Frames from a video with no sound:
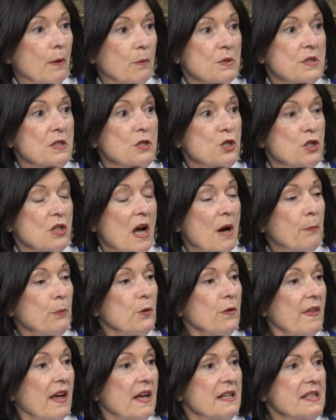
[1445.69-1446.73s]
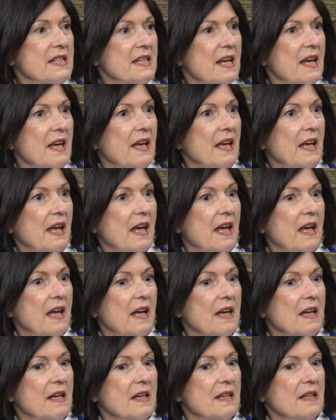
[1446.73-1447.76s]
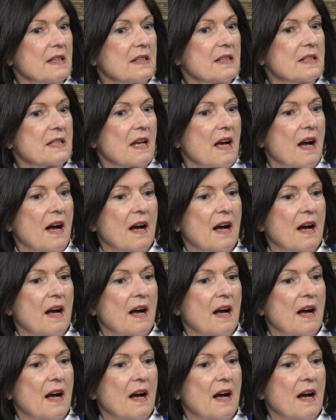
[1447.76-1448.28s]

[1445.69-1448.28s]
was the shopper that day and